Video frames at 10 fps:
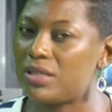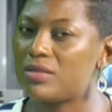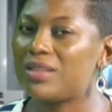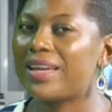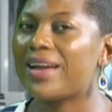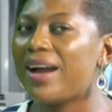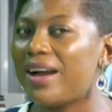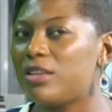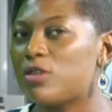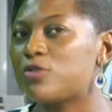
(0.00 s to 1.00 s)
So the
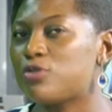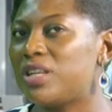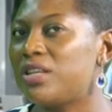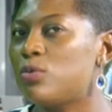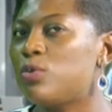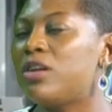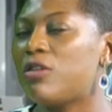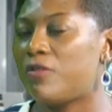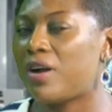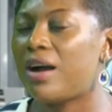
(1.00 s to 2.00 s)
kind of training we
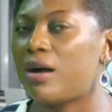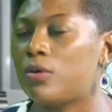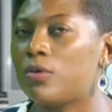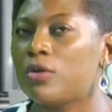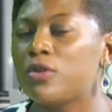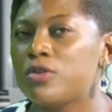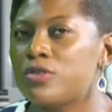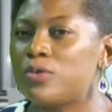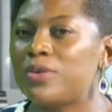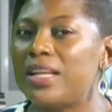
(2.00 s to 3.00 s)
offer our
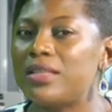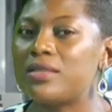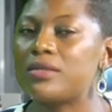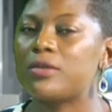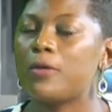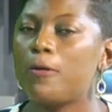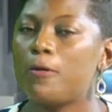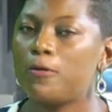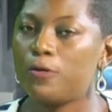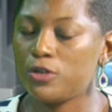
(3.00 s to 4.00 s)
students is,
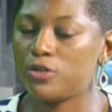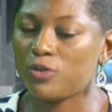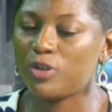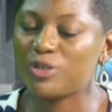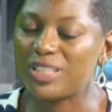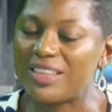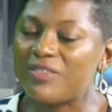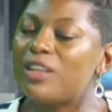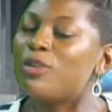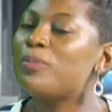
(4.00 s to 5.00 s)
first of all, to
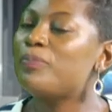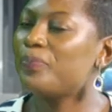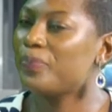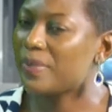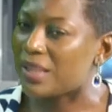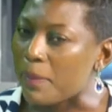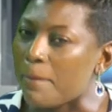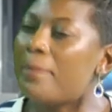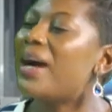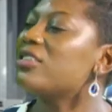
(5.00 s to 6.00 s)
develop the
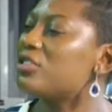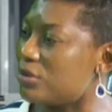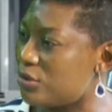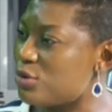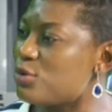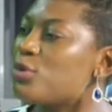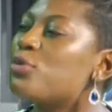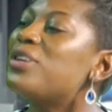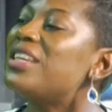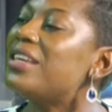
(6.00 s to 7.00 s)
passion to
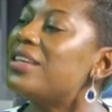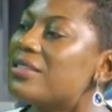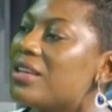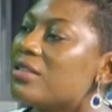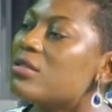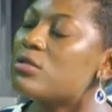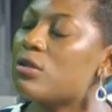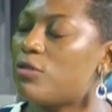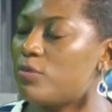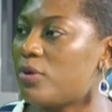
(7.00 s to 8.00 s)
create and to
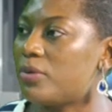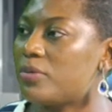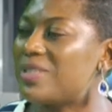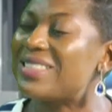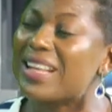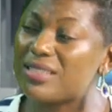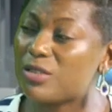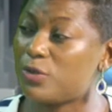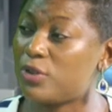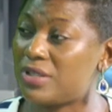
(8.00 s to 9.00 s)
solve problems. That's the
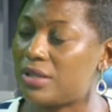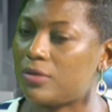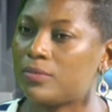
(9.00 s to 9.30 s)
first thing.